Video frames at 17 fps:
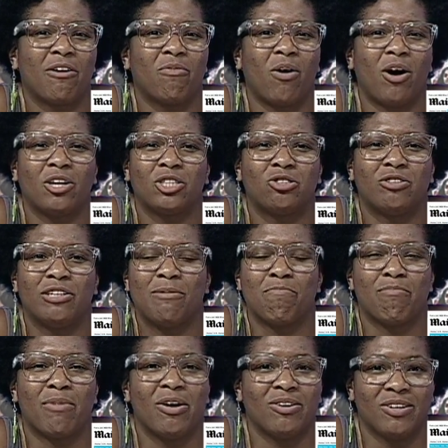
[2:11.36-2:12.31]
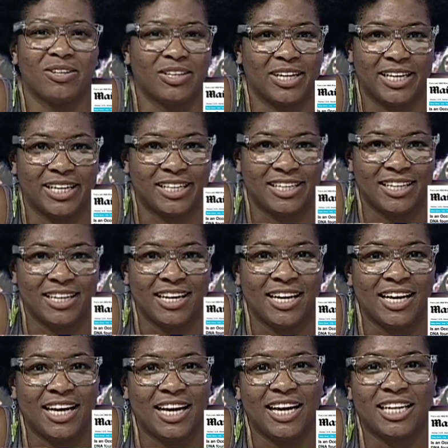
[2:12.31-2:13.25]
Wall Street Murder Link
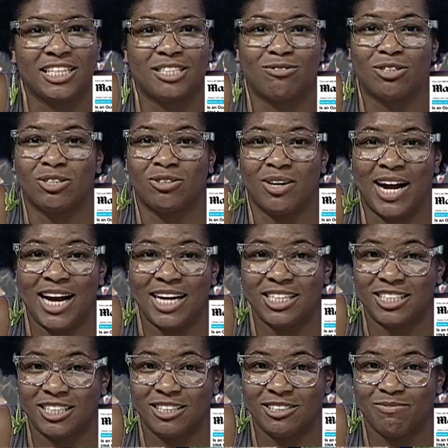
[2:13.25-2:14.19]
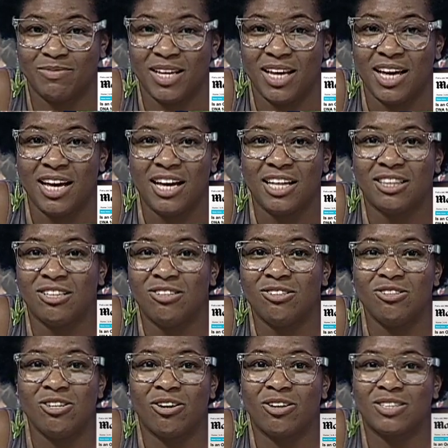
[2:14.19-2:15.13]
in its retraction. The
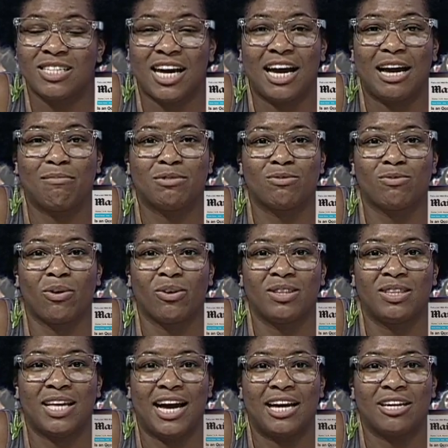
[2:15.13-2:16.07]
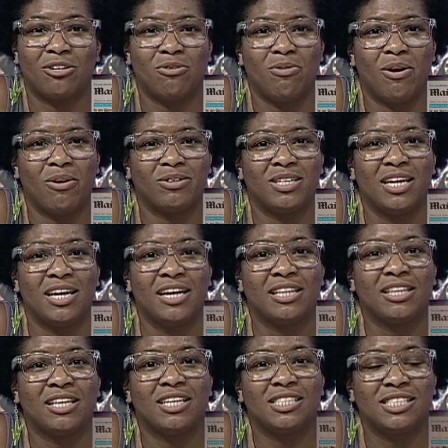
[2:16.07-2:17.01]
New York Times wrote that, quote,
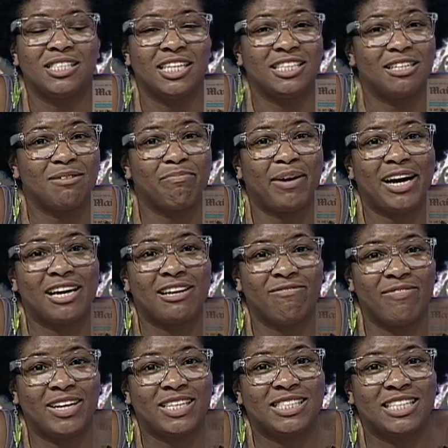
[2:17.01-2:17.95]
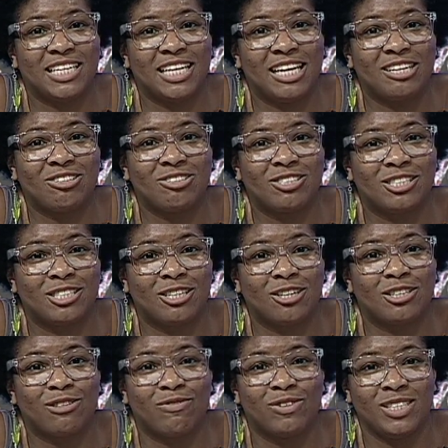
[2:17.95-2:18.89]
the decision by investigators to
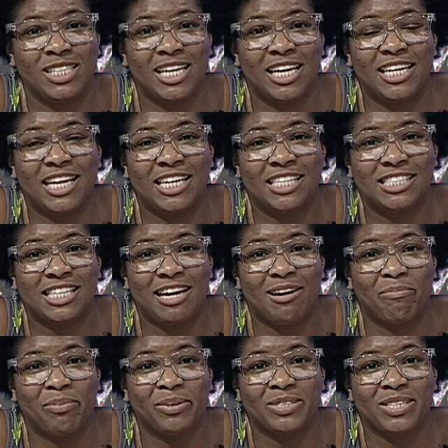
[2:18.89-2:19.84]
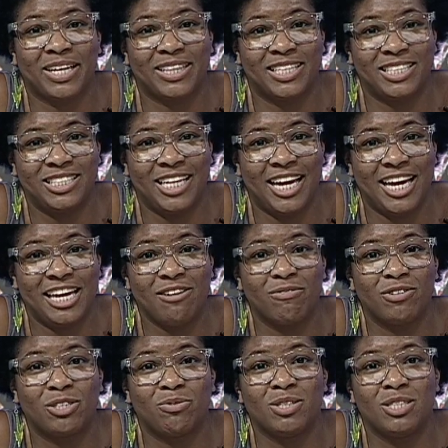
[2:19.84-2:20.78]
search for DNA samples on the chain,
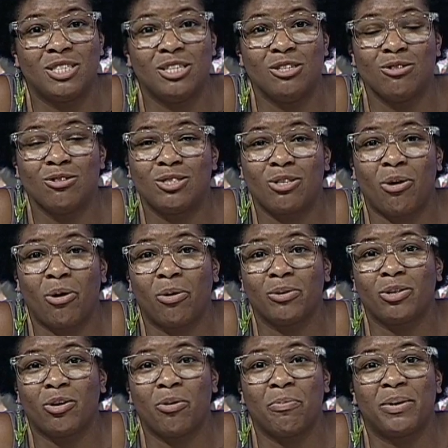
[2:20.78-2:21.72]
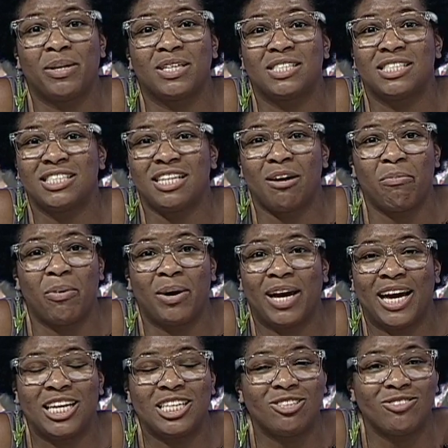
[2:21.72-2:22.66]
which was used to hold open a subway
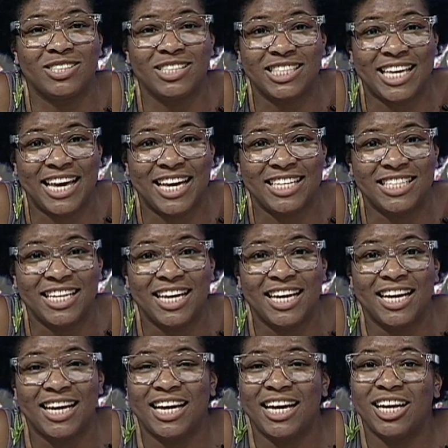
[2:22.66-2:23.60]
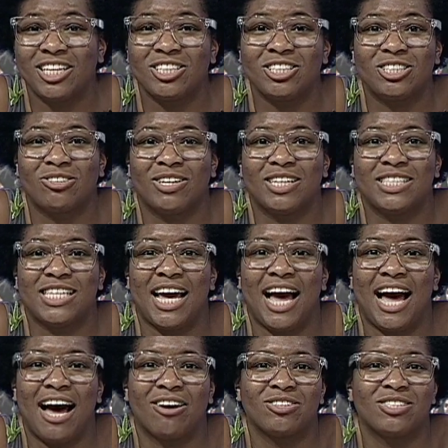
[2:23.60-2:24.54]
entrance gate, illustrates
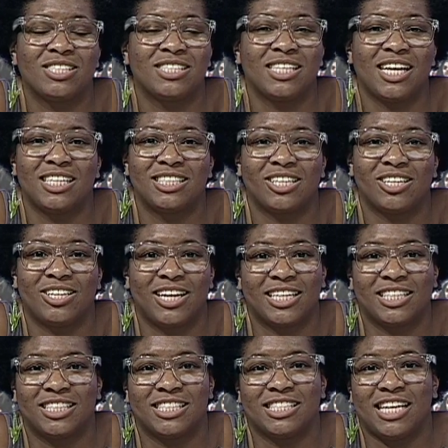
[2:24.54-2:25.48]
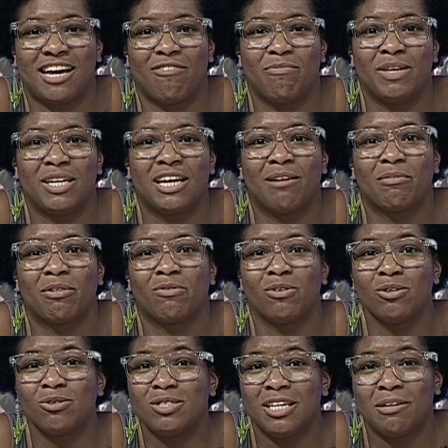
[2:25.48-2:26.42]
how such collections have become a
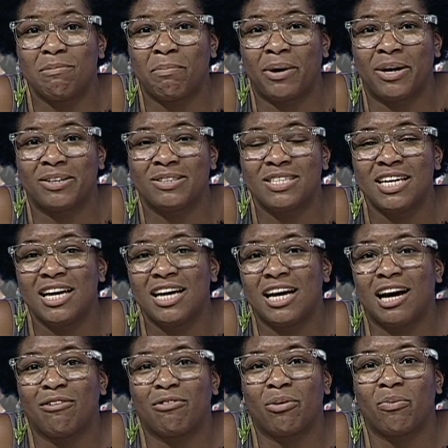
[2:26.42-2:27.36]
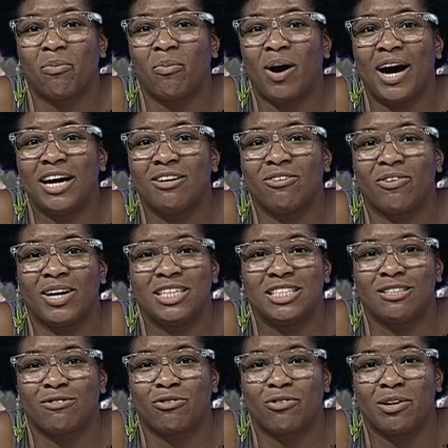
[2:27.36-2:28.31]
routine part of a wide
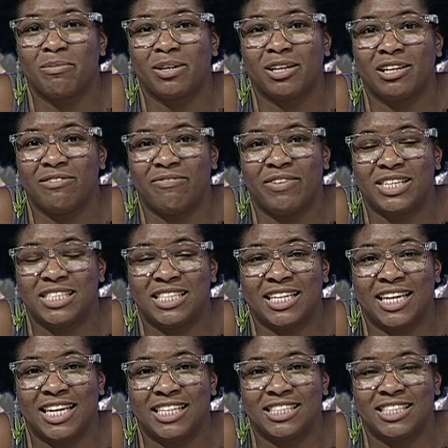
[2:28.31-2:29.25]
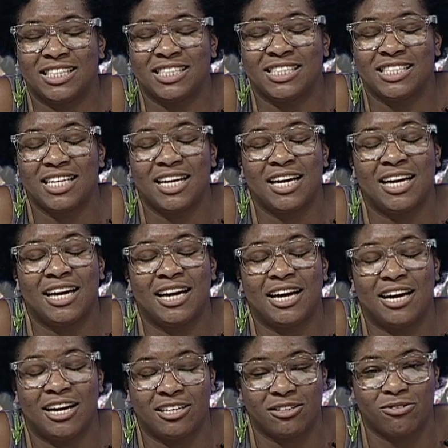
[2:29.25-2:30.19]
range of criminal investigations.
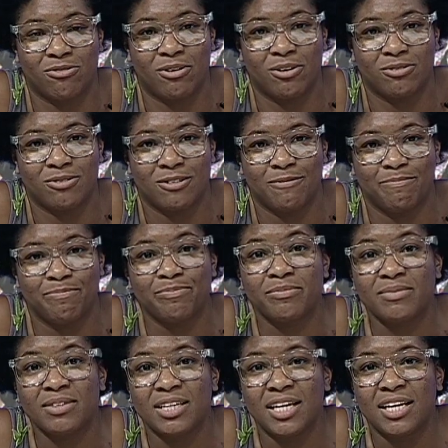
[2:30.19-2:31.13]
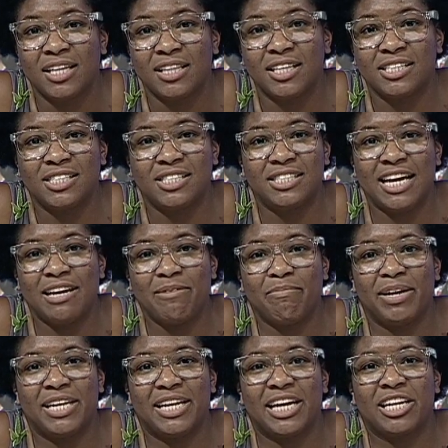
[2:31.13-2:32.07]
End quote. The
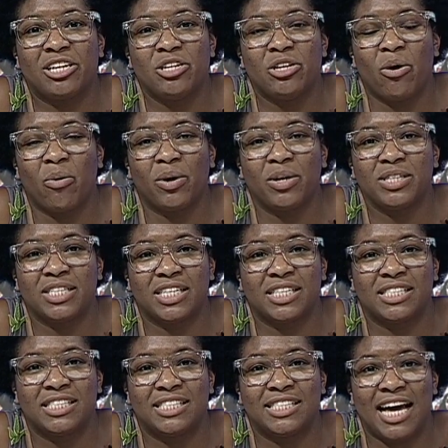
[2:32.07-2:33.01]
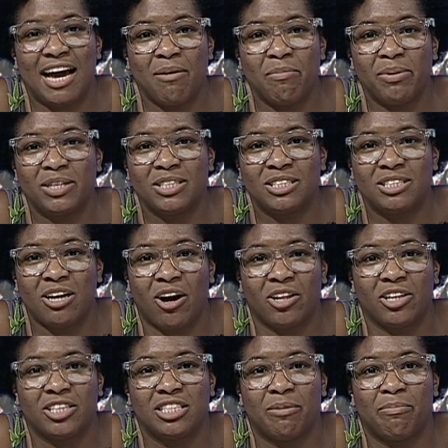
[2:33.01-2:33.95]
statement ignores established
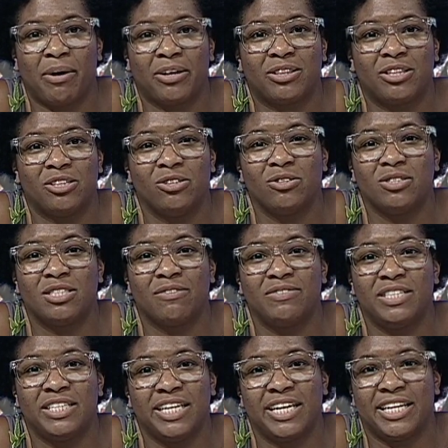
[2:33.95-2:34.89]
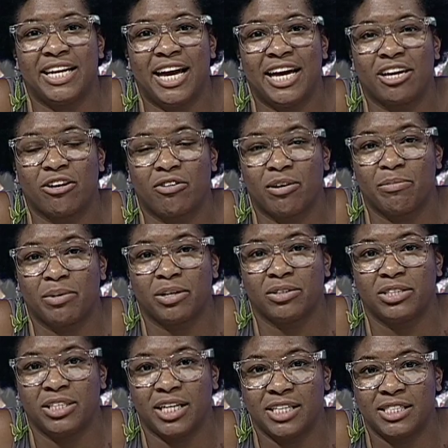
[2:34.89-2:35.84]
knowledge about the use of DNA in
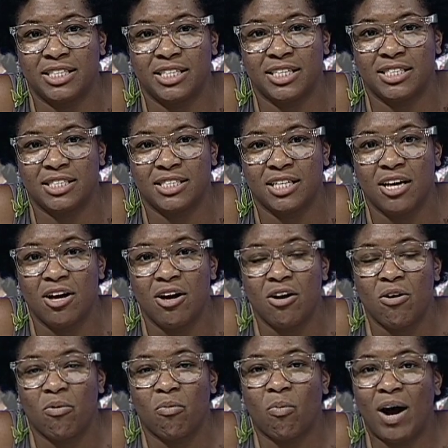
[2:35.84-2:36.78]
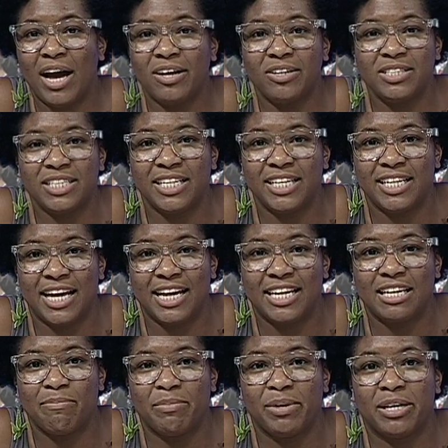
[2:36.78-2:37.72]
criminal justice. While
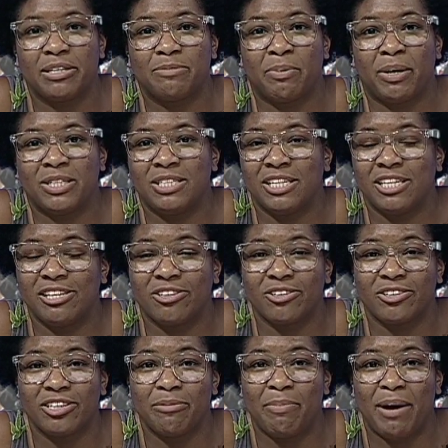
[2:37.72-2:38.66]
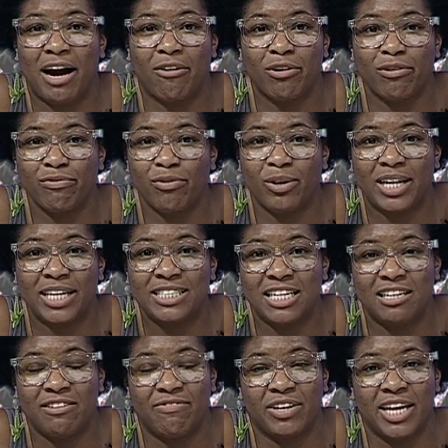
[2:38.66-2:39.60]
DNA can be a particularly powerful
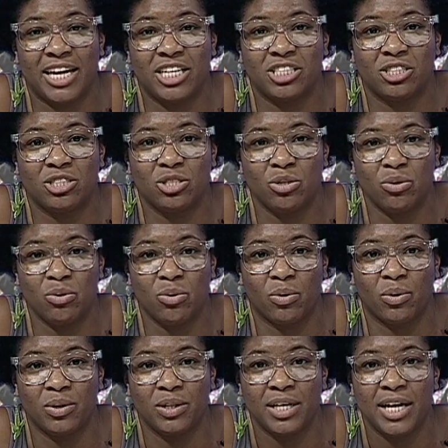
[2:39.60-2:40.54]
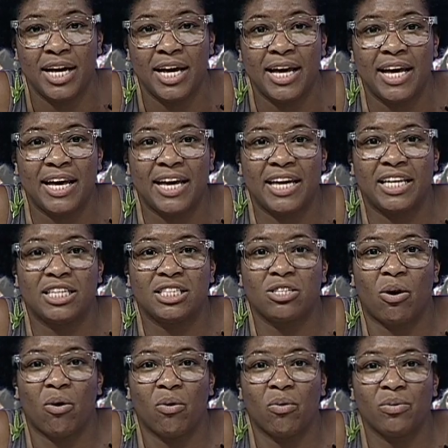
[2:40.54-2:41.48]
identification tool, it
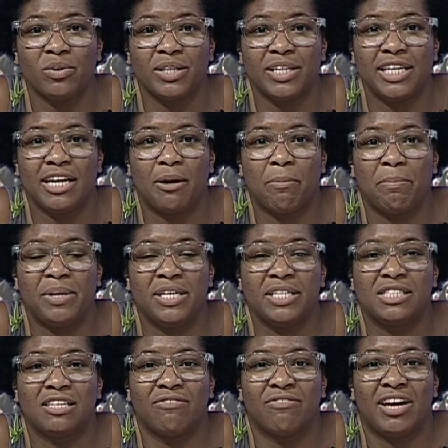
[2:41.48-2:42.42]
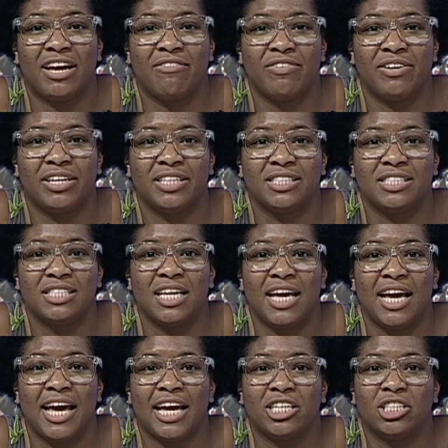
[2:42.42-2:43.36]
is only a piece of evidence
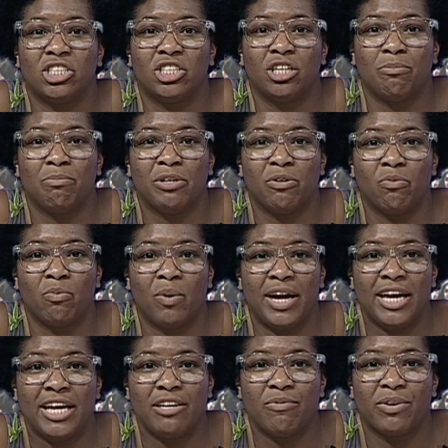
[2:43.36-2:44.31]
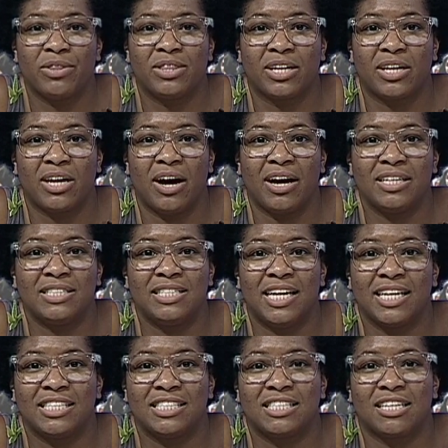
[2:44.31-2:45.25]
and should be weighed with the
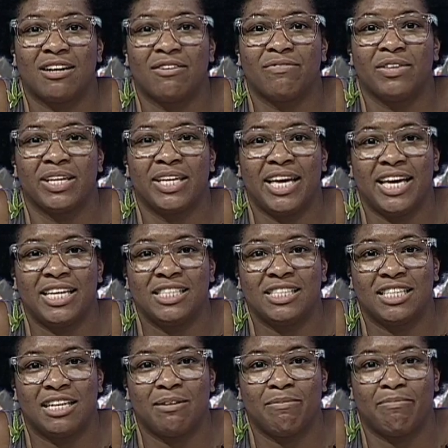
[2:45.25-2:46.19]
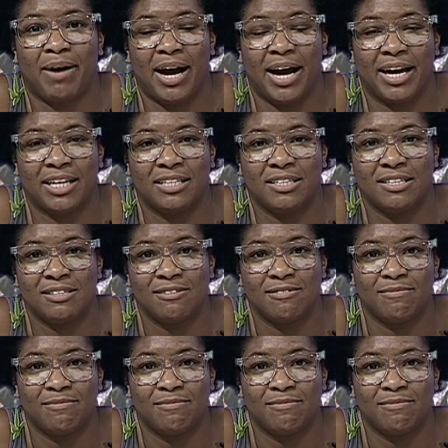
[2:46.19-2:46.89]
context of the case in mind.